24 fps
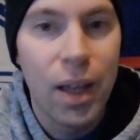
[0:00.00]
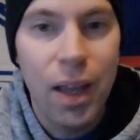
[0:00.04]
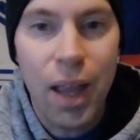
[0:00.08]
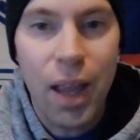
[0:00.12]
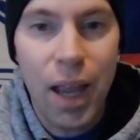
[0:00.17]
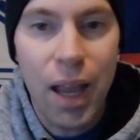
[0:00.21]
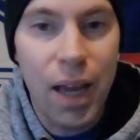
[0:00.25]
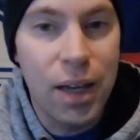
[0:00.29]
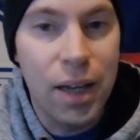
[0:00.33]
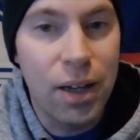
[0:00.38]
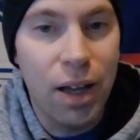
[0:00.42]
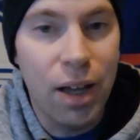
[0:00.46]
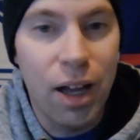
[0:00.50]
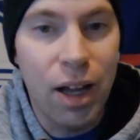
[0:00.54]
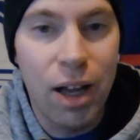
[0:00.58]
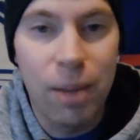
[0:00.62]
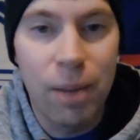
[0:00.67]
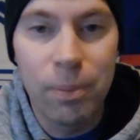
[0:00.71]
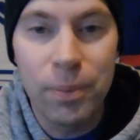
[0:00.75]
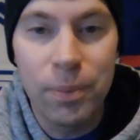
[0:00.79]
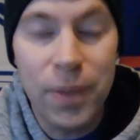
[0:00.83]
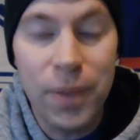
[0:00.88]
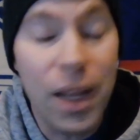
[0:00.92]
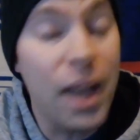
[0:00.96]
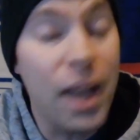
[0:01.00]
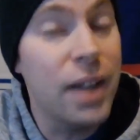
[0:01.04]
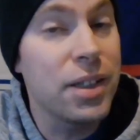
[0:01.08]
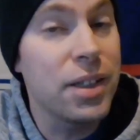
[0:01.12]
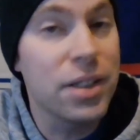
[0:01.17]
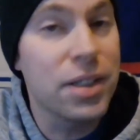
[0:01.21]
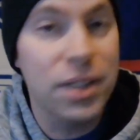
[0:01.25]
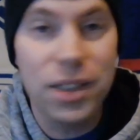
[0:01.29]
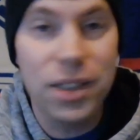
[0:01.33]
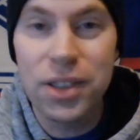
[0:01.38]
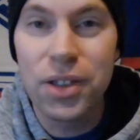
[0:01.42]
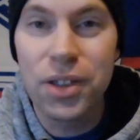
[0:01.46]
And yeah,
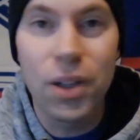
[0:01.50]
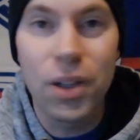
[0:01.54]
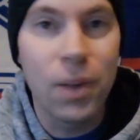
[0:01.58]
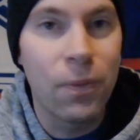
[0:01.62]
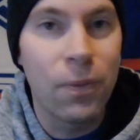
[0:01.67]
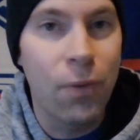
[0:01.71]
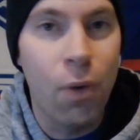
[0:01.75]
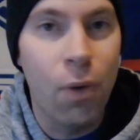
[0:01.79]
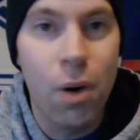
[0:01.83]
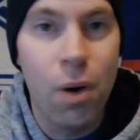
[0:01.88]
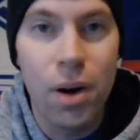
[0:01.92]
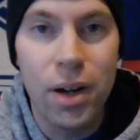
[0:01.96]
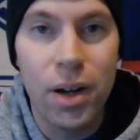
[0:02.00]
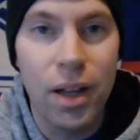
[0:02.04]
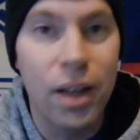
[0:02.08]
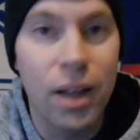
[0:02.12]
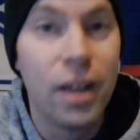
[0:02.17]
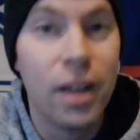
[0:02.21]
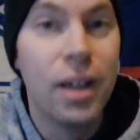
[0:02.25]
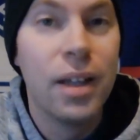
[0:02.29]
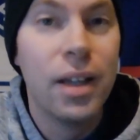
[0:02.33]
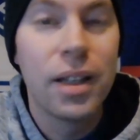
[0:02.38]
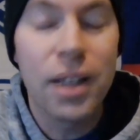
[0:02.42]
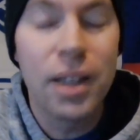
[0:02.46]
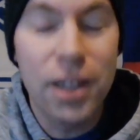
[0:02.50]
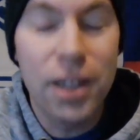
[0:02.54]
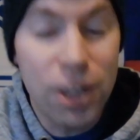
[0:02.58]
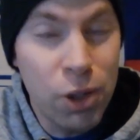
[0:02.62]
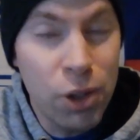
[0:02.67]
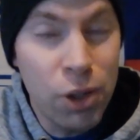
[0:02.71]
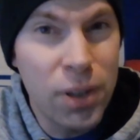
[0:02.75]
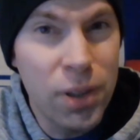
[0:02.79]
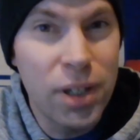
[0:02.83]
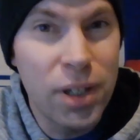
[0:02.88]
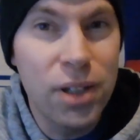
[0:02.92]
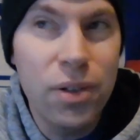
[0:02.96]
just looking forward to
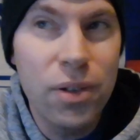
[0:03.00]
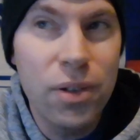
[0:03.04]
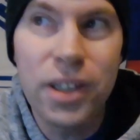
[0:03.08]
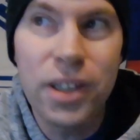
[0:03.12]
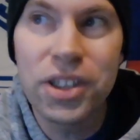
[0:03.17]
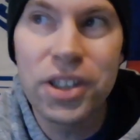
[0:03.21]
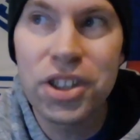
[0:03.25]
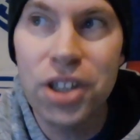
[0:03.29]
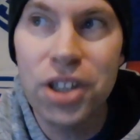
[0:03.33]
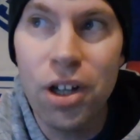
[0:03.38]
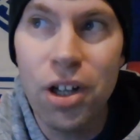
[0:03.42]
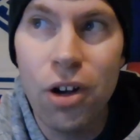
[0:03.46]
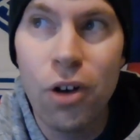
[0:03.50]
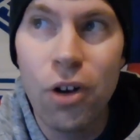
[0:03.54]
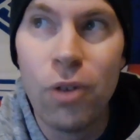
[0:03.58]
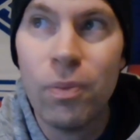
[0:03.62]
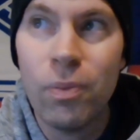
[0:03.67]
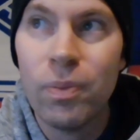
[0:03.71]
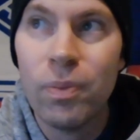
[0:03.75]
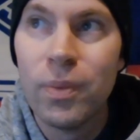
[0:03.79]
continuing to do this show.